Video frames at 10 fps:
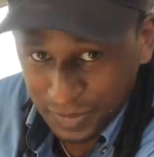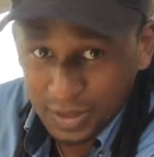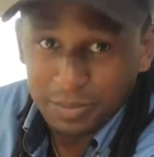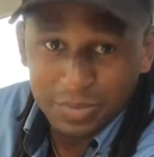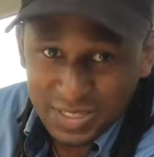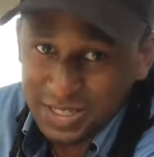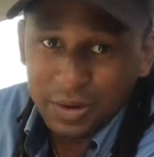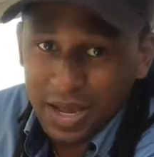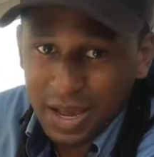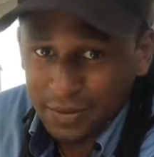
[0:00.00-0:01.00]
but still
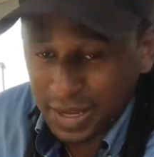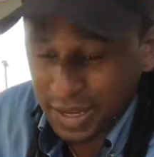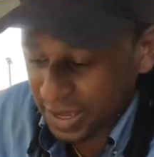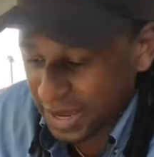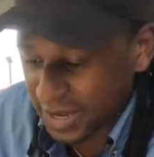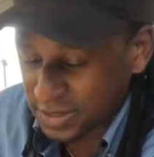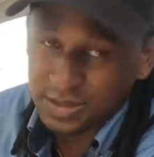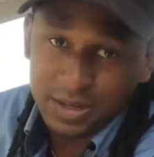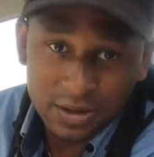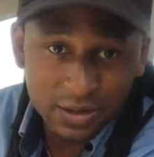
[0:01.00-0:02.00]
not have a lot of cases.
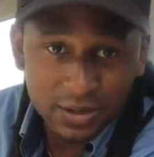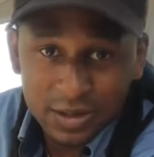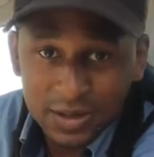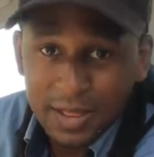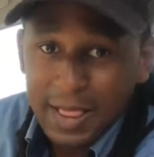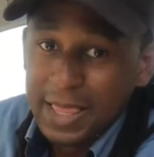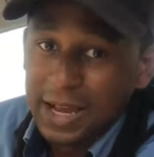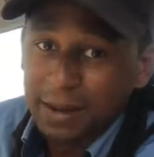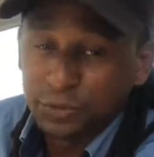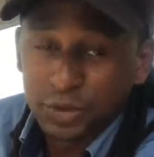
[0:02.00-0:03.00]
In the hood,
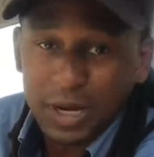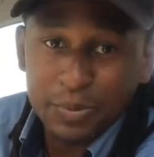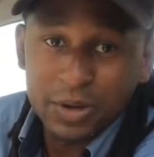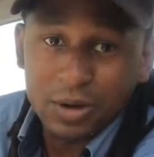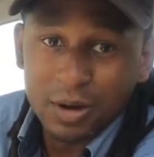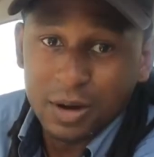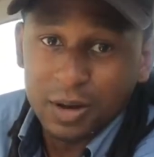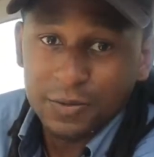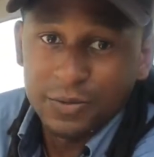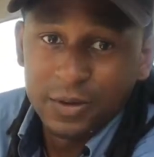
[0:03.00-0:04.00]
I'm dropping
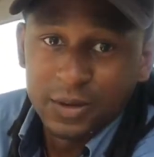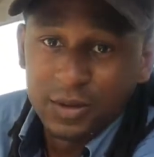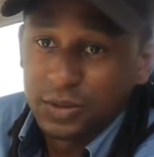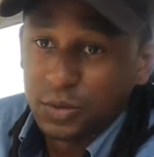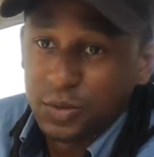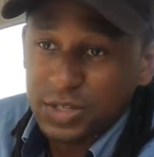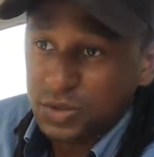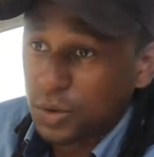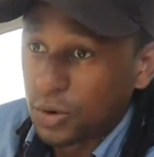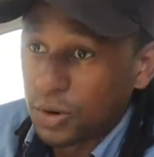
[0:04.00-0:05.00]
off to a
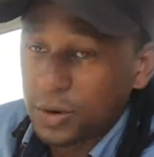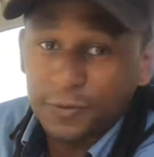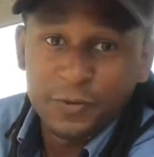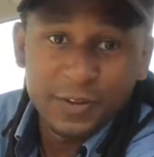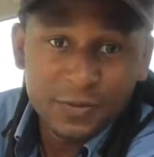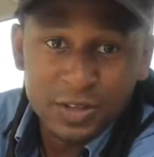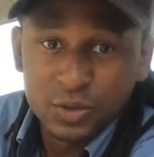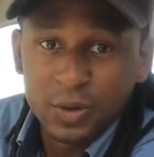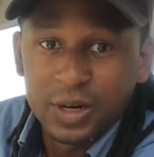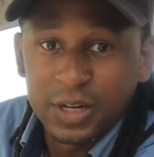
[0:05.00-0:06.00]
store, 50 to
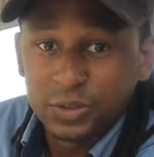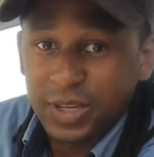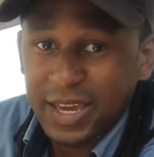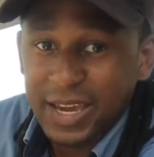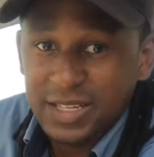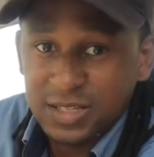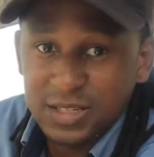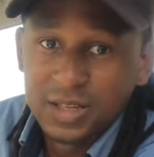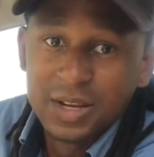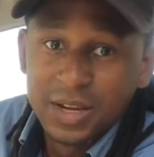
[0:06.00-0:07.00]
100 cases,
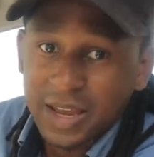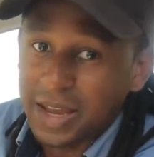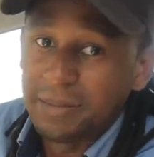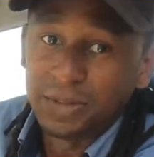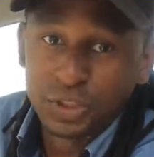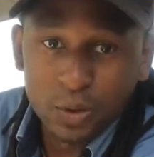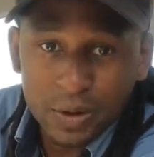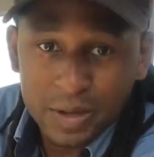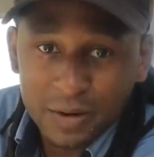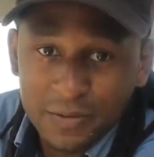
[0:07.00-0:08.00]
and
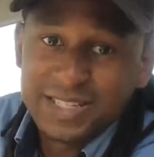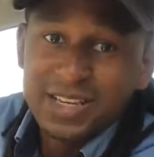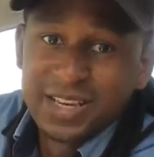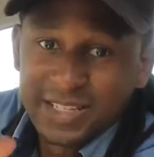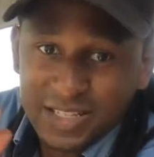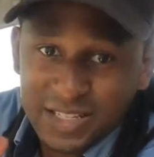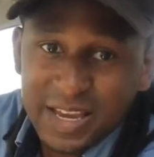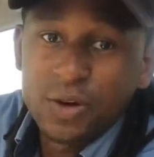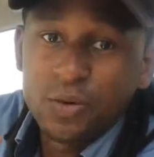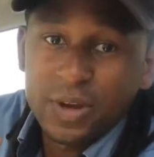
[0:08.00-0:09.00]
majority of it is
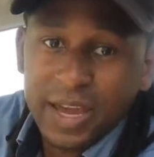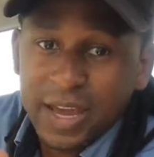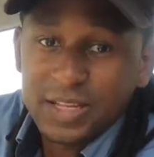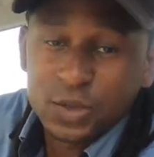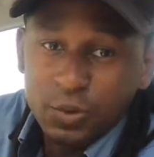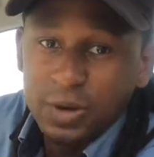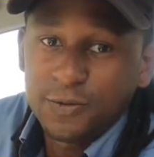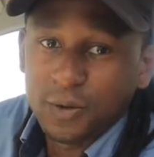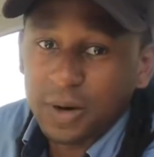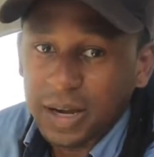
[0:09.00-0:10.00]
single can,
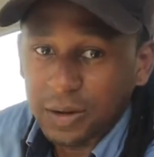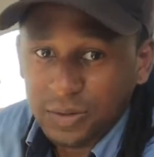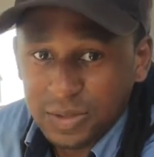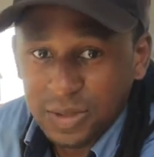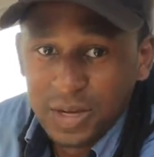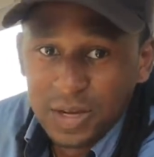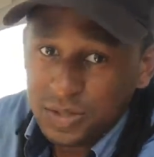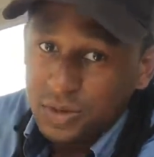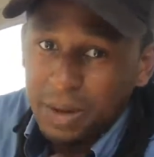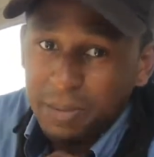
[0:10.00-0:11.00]
24 ounce.
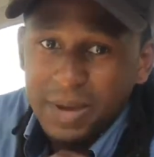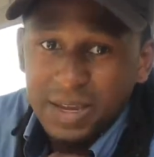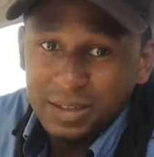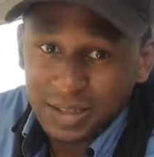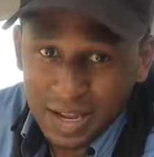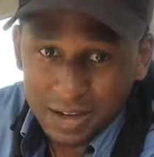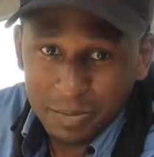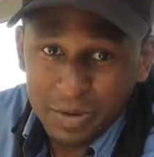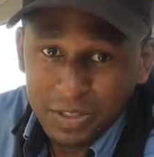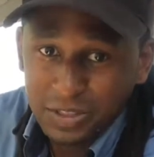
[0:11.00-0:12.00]
So I'm making a lot of
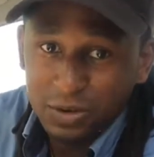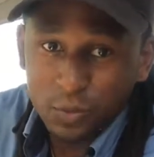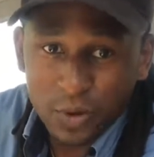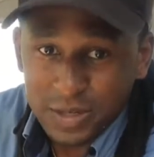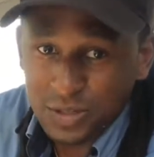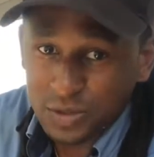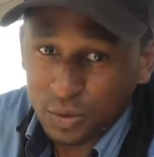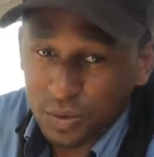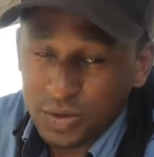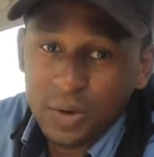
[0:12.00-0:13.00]
commission on one
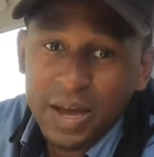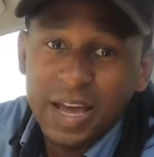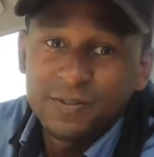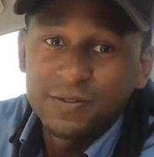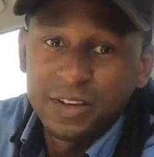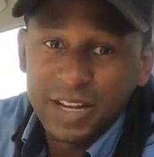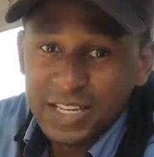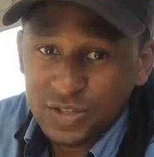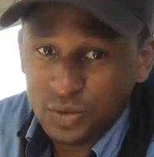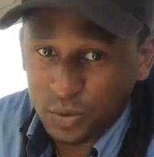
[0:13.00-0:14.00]
store, so I have less
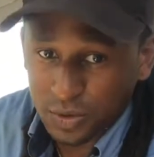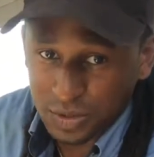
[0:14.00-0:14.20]
stores to